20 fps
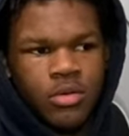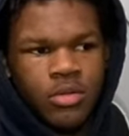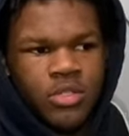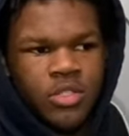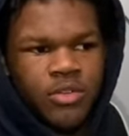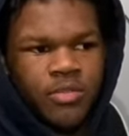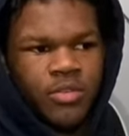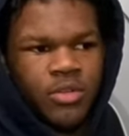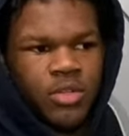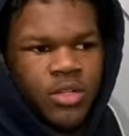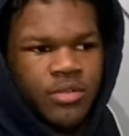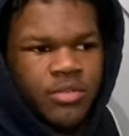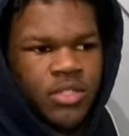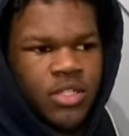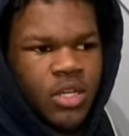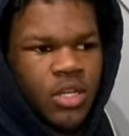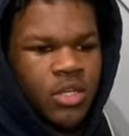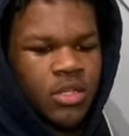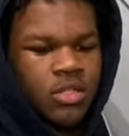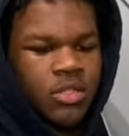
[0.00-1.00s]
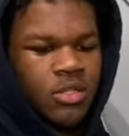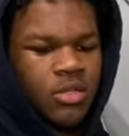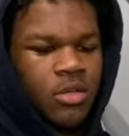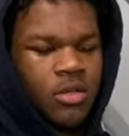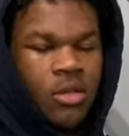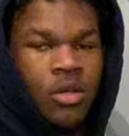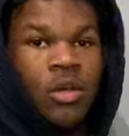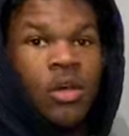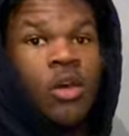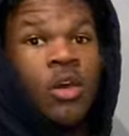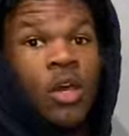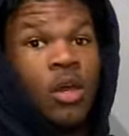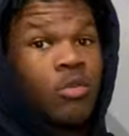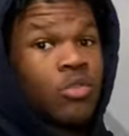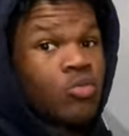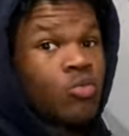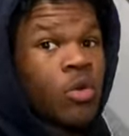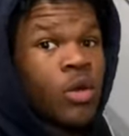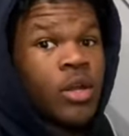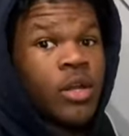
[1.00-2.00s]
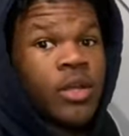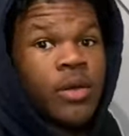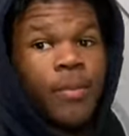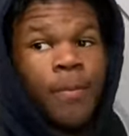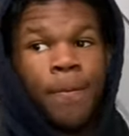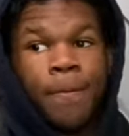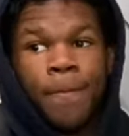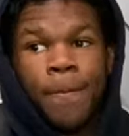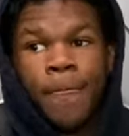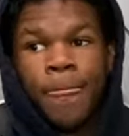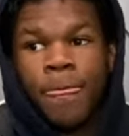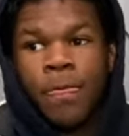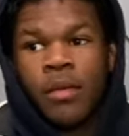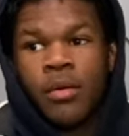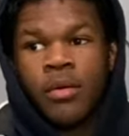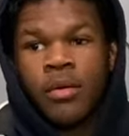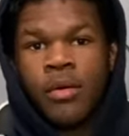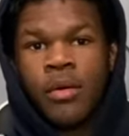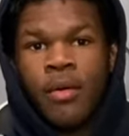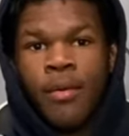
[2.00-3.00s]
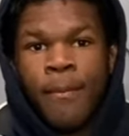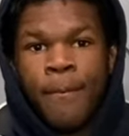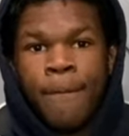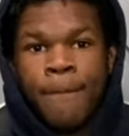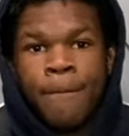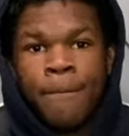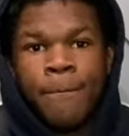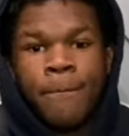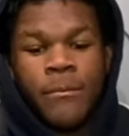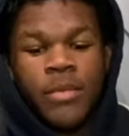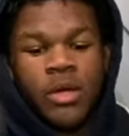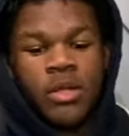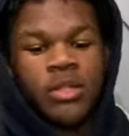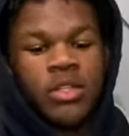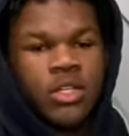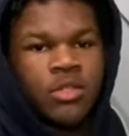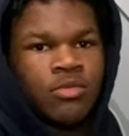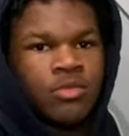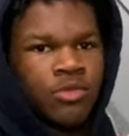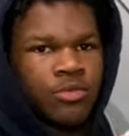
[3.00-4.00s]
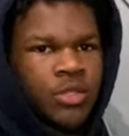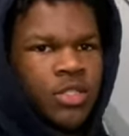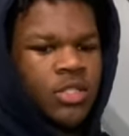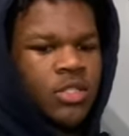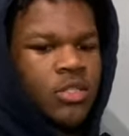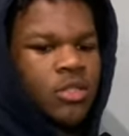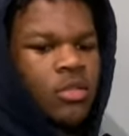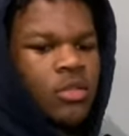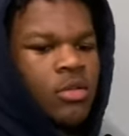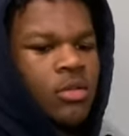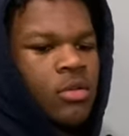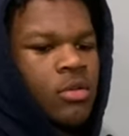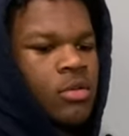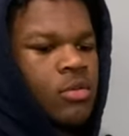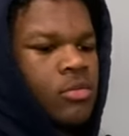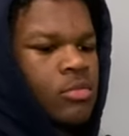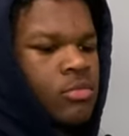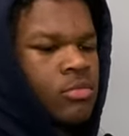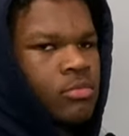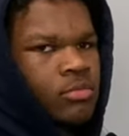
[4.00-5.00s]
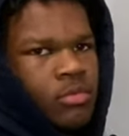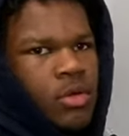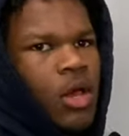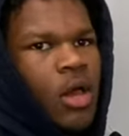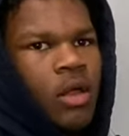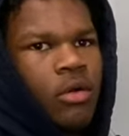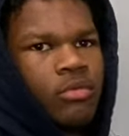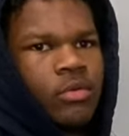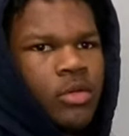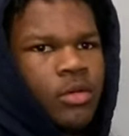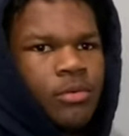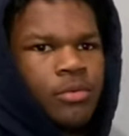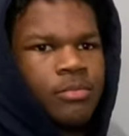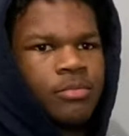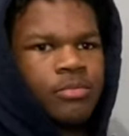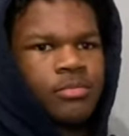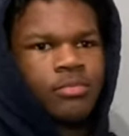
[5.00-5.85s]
Silver Glove States. It was one of them. But this was recent. I don't know.